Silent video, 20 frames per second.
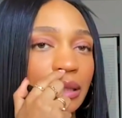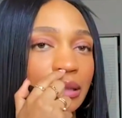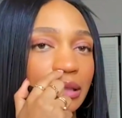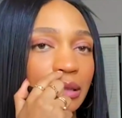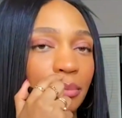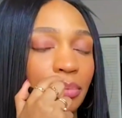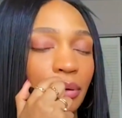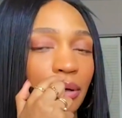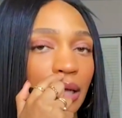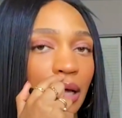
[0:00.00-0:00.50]

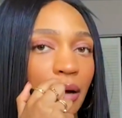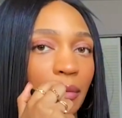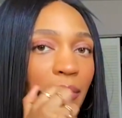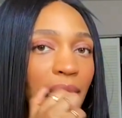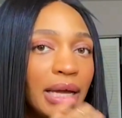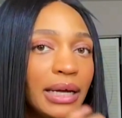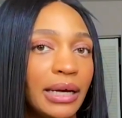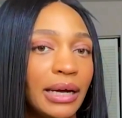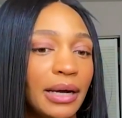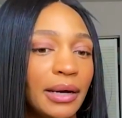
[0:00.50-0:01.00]
to pull out
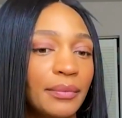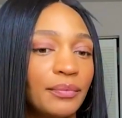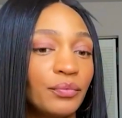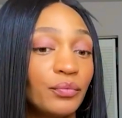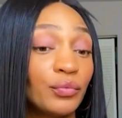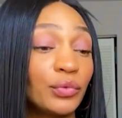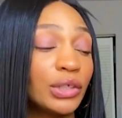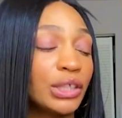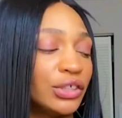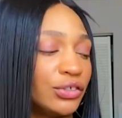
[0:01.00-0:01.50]
my
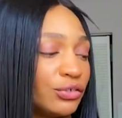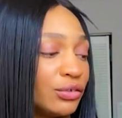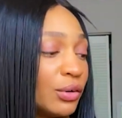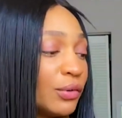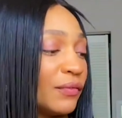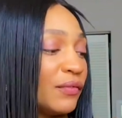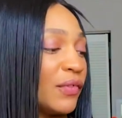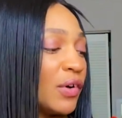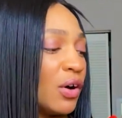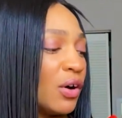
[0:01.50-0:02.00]
really
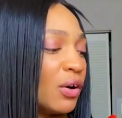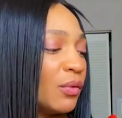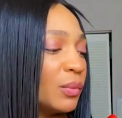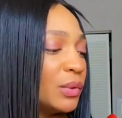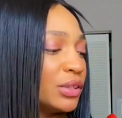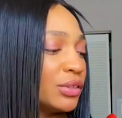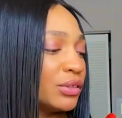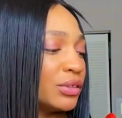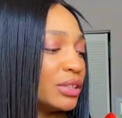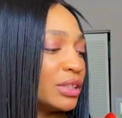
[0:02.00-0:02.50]
strong fall,
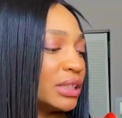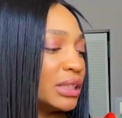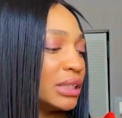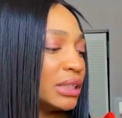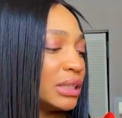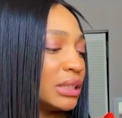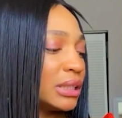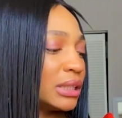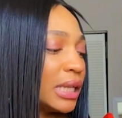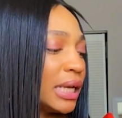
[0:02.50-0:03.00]
winter scents.